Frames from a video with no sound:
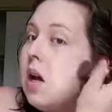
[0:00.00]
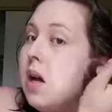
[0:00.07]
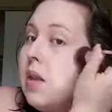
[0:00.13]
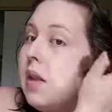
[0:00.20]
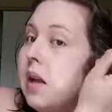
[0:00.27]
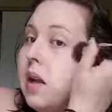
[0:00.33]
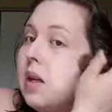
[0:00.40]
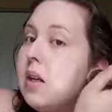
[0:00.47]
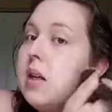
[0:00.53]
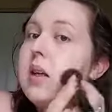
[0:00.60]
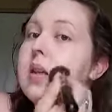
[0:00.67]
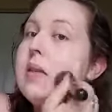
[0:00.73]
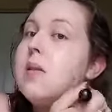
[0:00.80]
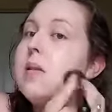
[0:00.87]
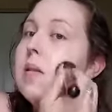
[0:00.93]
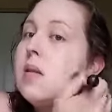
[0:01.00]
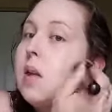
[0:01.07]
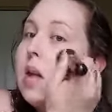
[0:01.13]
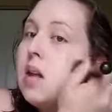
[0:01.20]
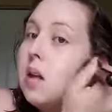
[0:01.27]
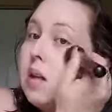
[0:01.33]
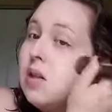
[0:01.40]
And that is
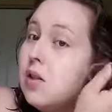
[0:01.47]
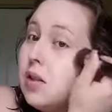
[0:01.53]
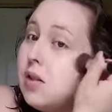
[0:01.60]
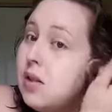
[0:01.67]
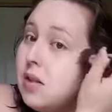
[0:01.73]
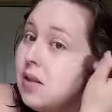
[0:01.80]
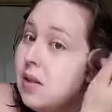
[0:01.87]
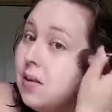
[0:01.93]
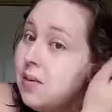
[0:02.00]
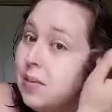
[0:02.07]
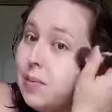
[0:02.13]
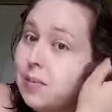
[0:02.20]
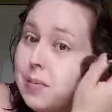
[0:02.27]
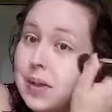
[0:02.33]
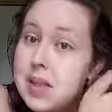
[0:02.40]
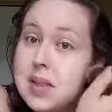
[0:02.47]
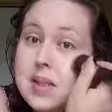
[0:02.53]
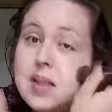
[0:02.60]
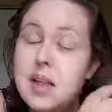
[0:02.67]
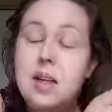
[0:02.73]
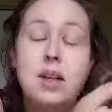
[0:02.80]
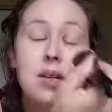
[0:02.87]
just my
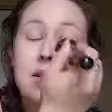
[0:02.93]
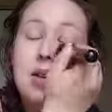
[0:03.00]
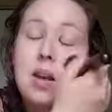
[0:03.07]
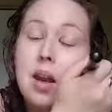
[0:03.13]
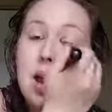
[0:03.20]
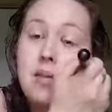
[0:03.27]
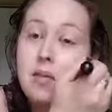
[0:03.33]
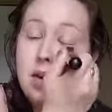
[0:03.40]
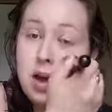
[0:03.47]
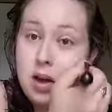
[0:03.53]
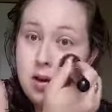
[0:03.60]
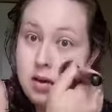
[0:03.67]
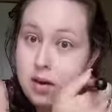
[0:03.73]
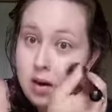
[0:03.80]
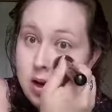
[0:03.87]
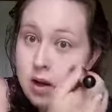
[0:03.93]
skin. I've got